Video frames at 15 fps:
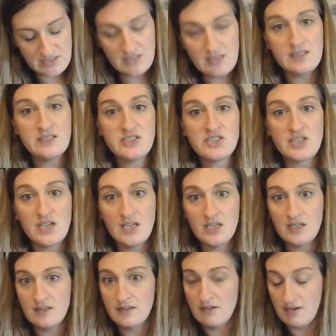cliched
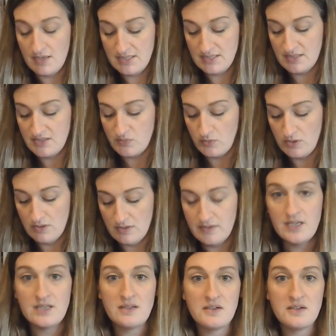in the cross stitch world that,